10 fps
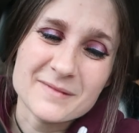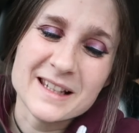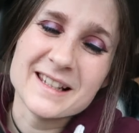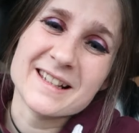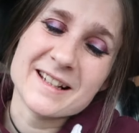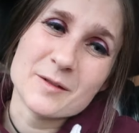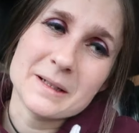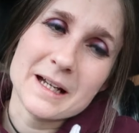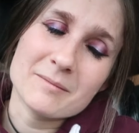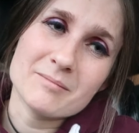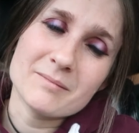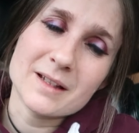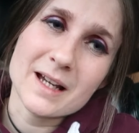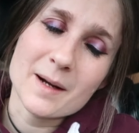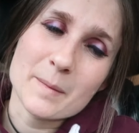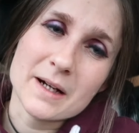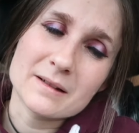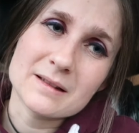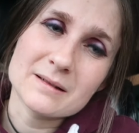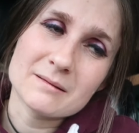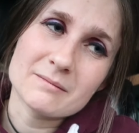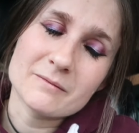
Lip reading: and he did help get the car packed at